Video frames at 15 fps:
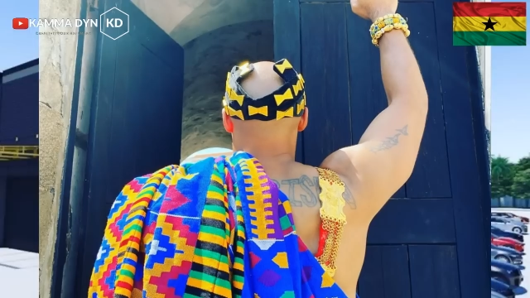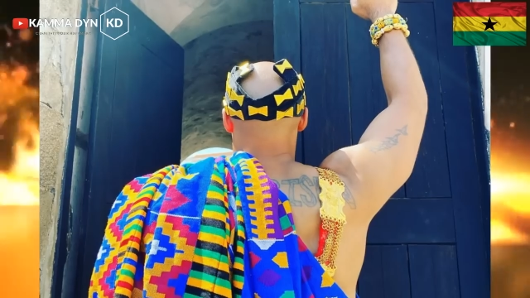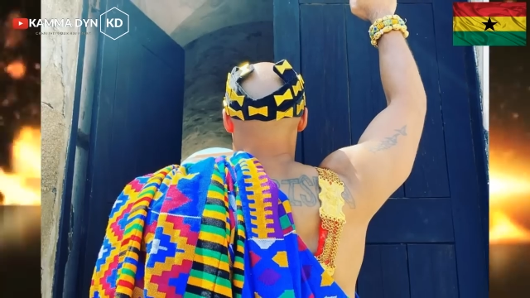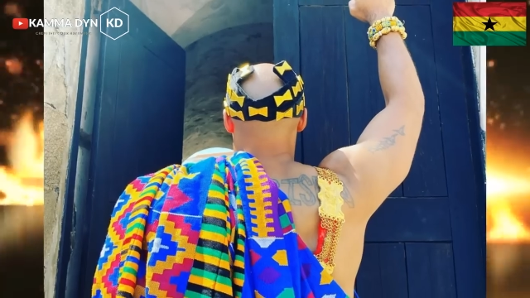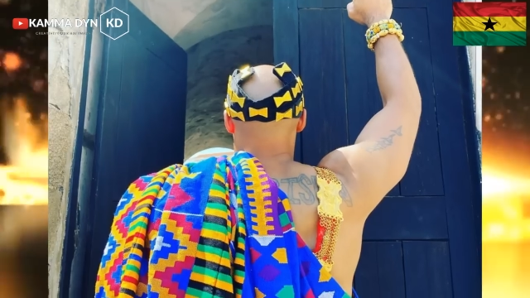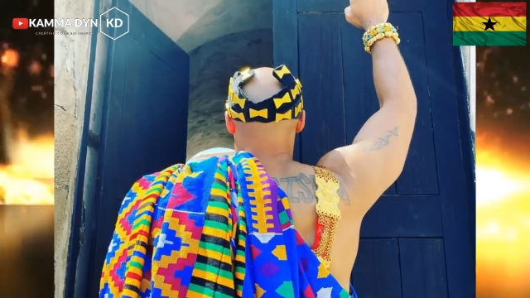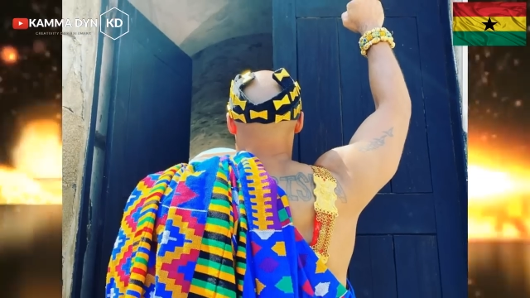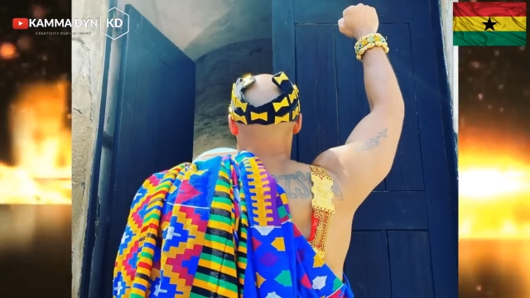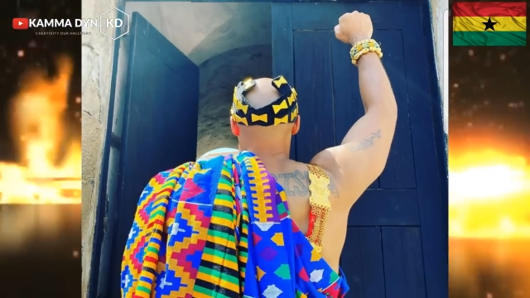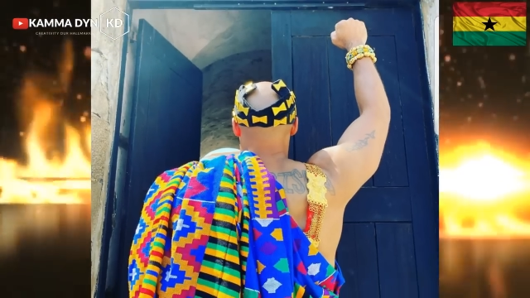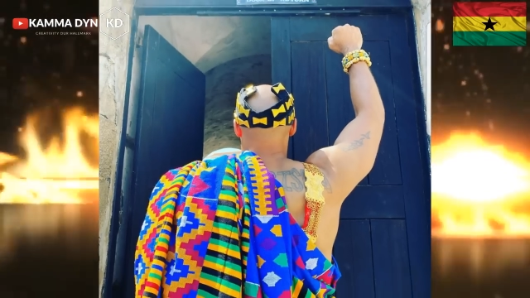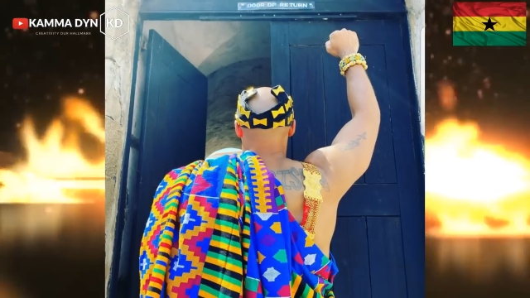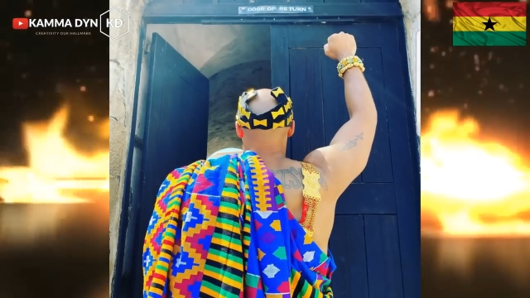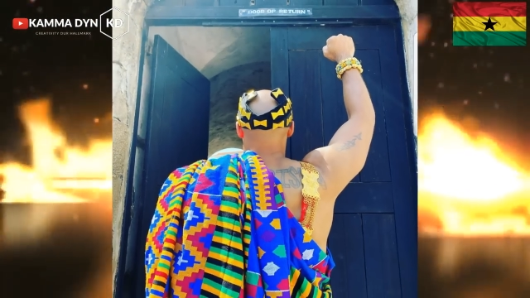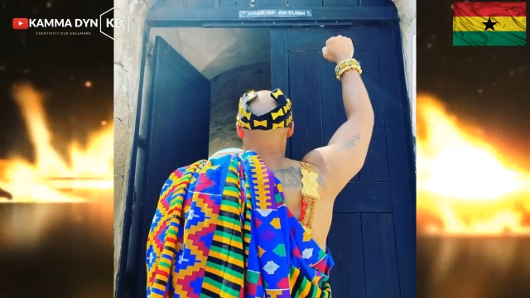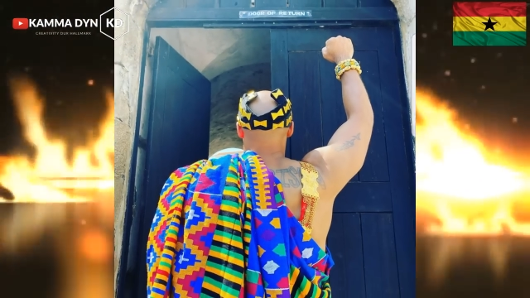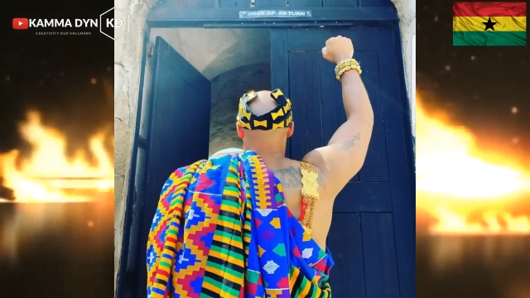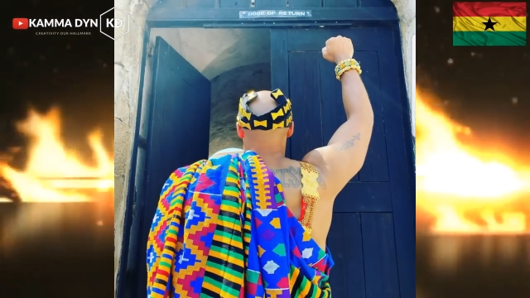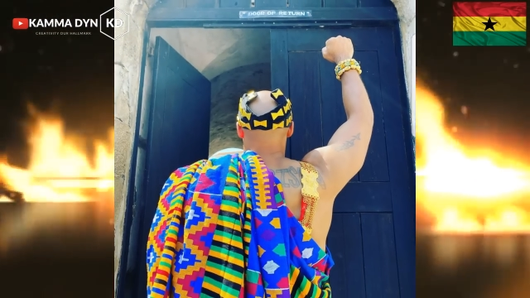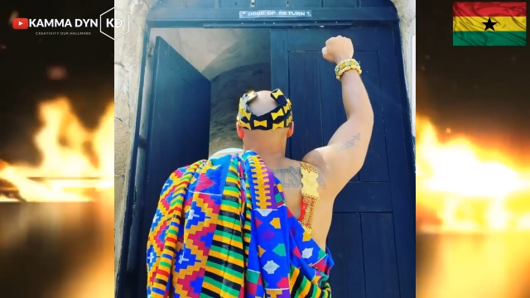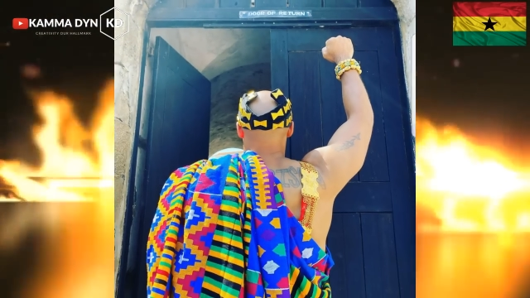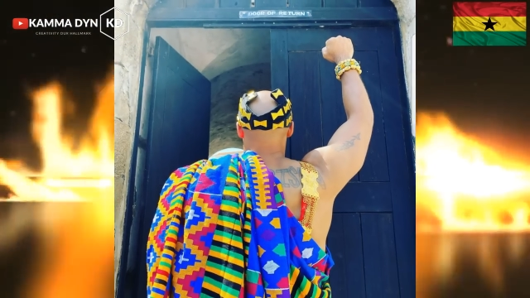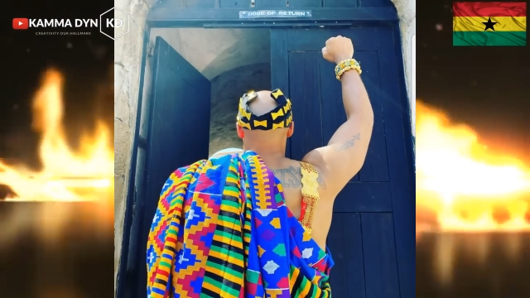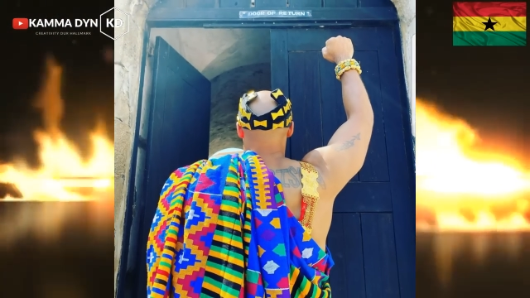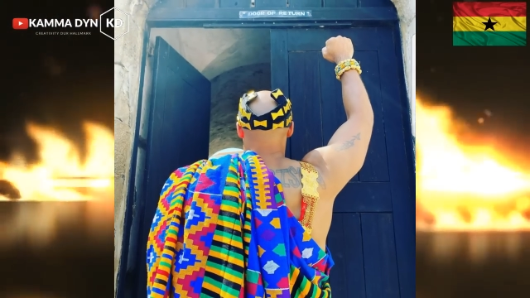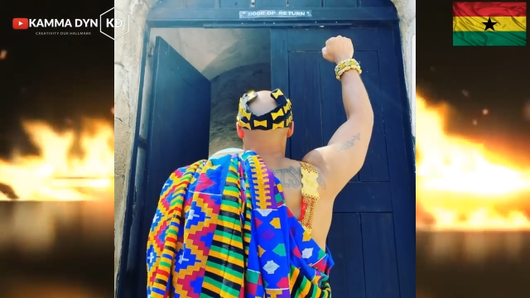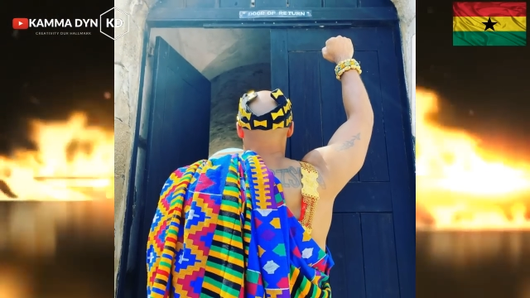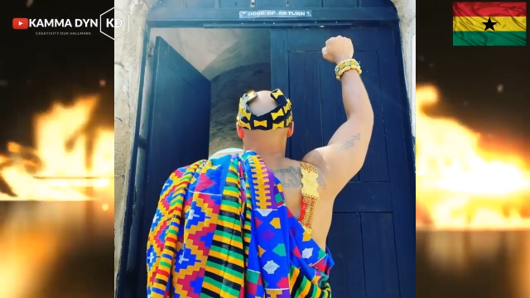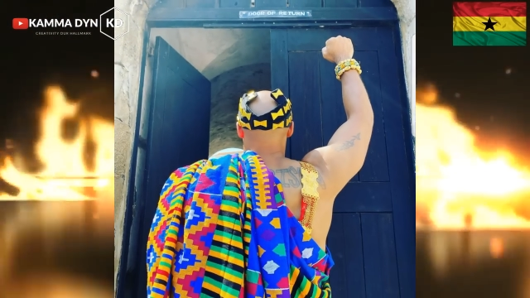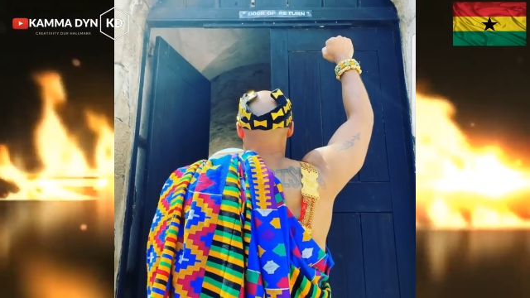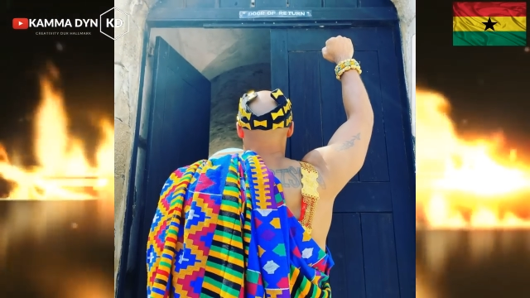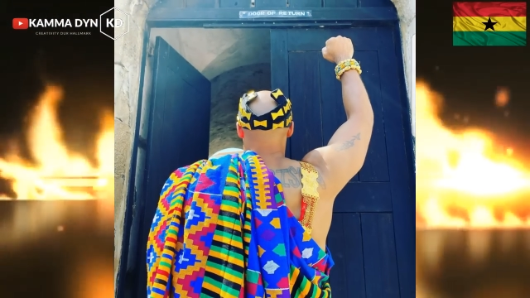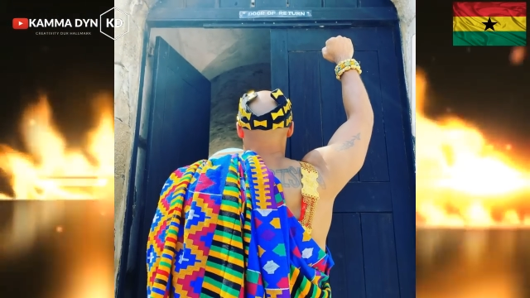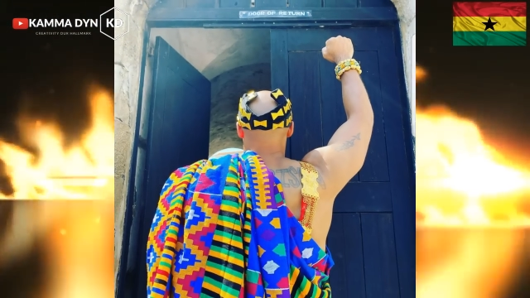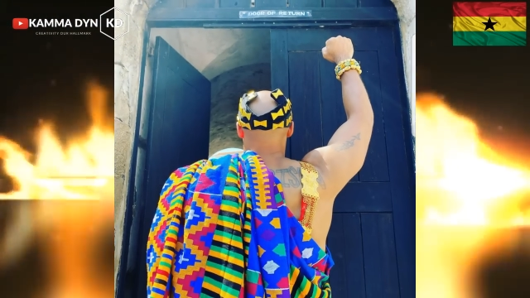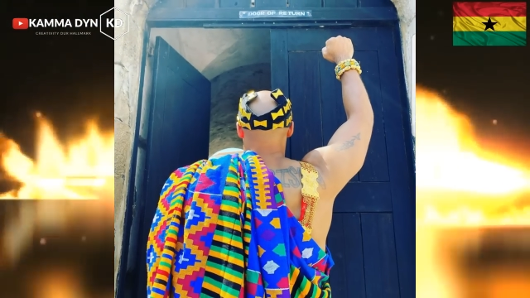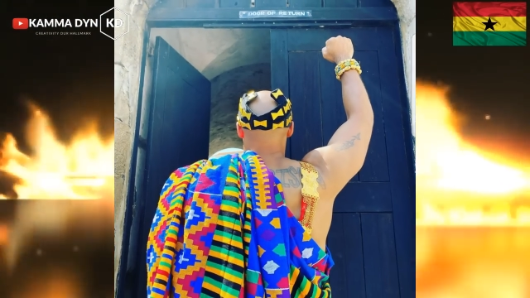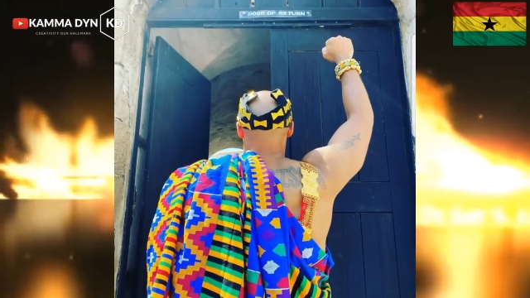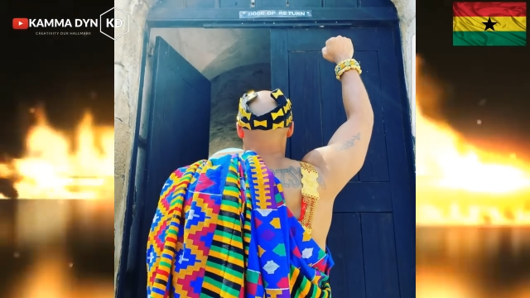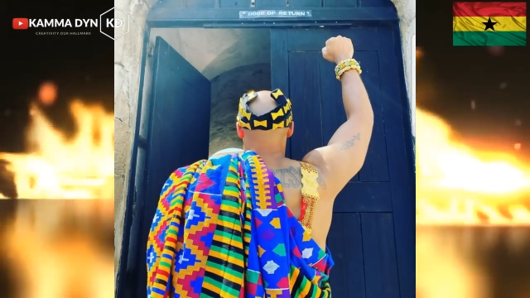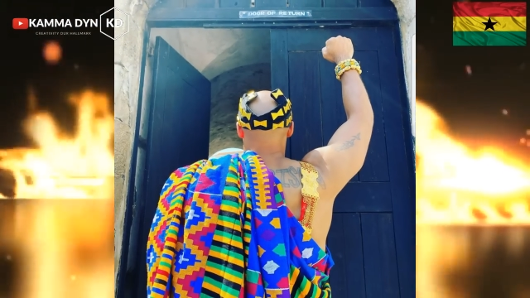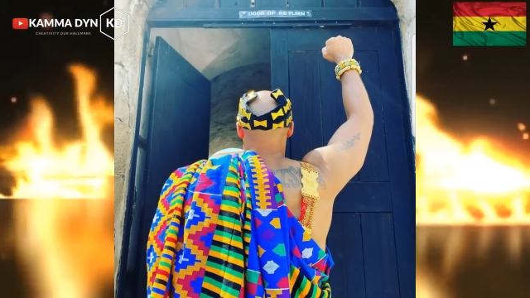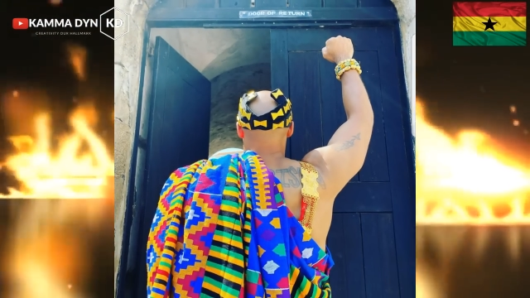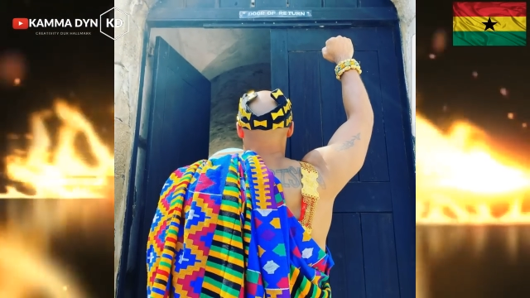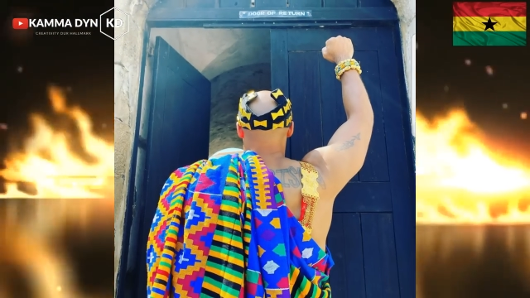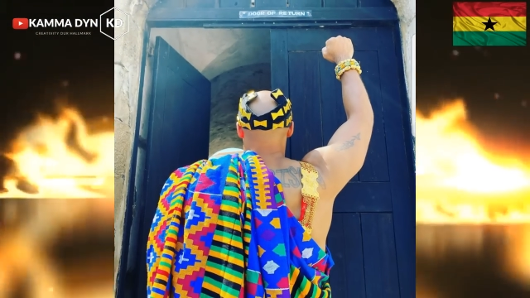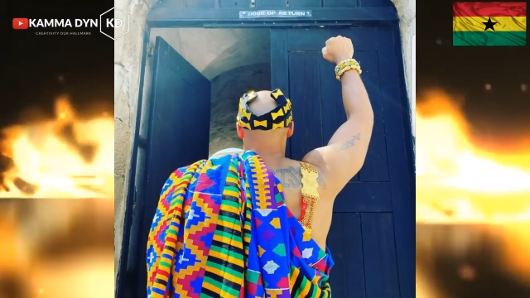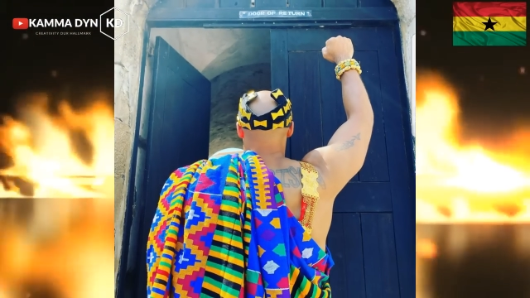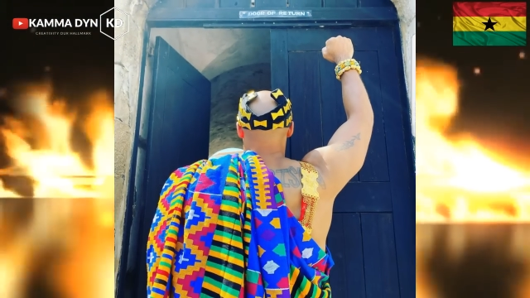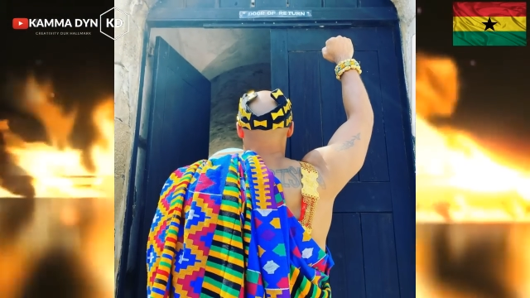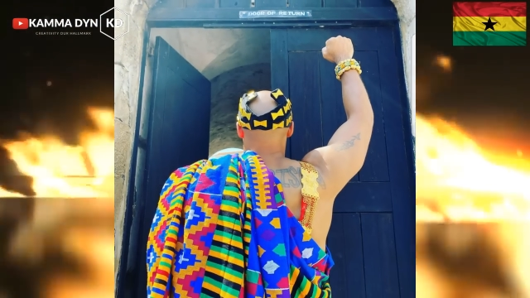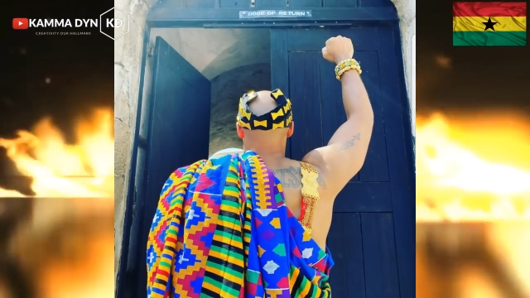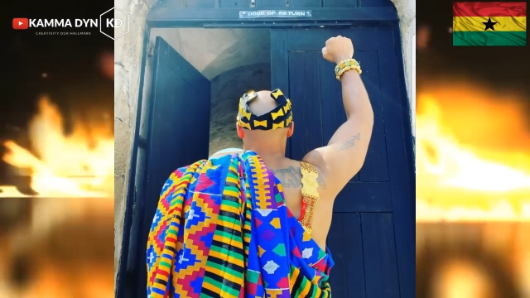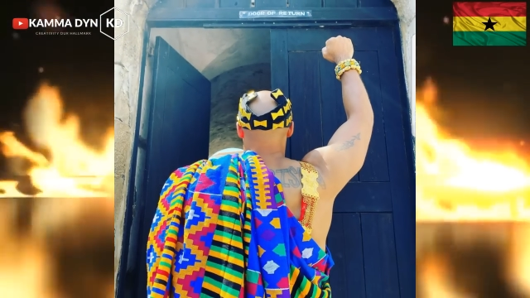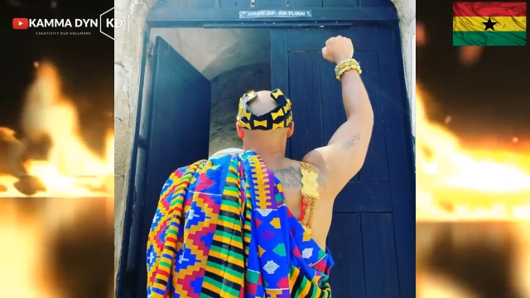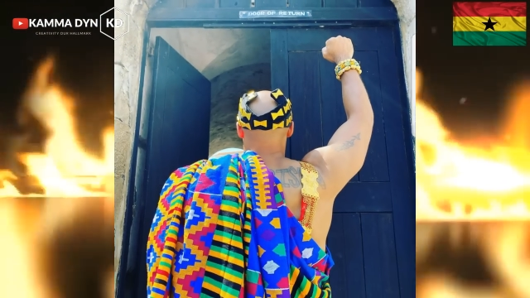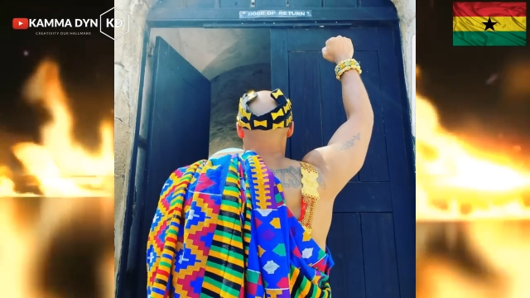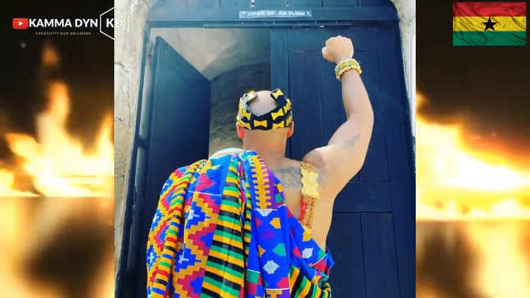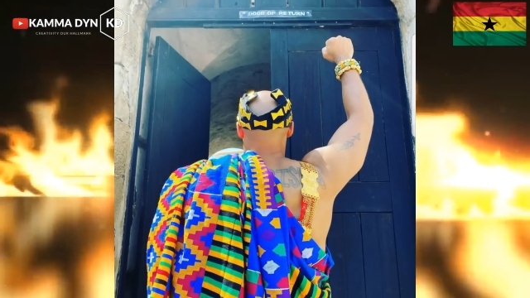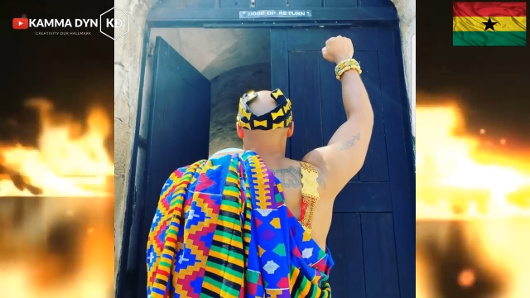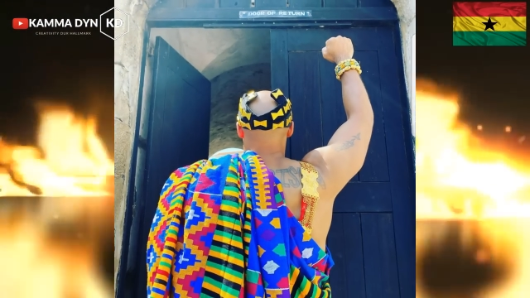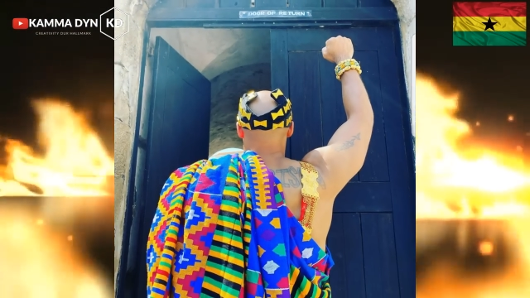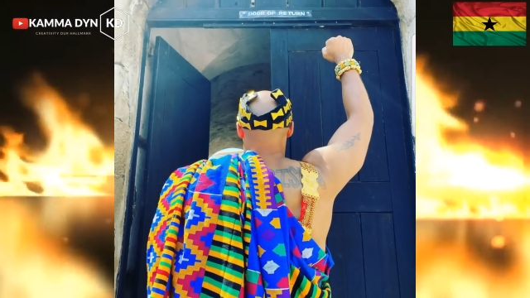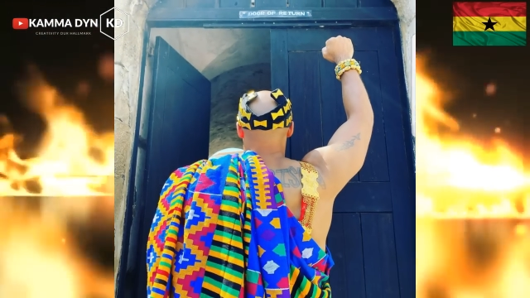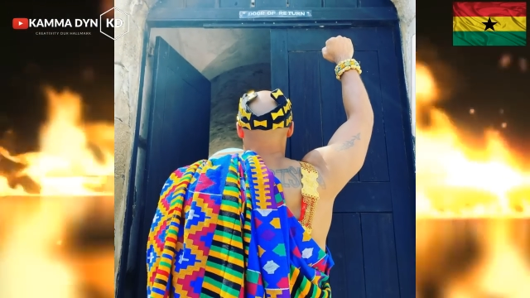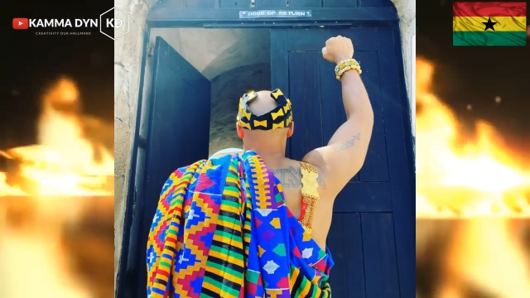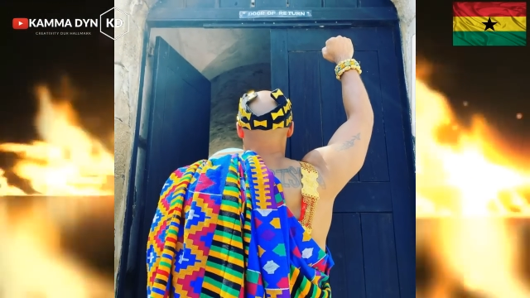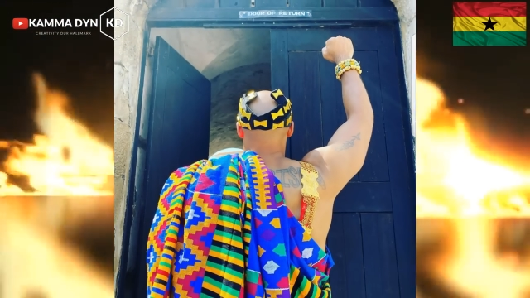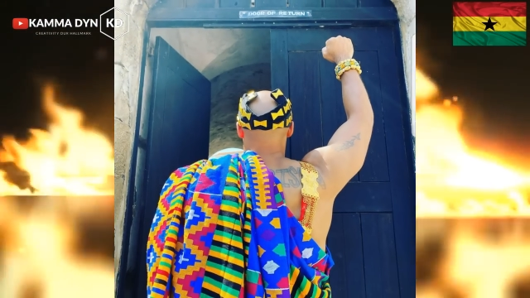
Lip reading: Nobody's mouth can be seen.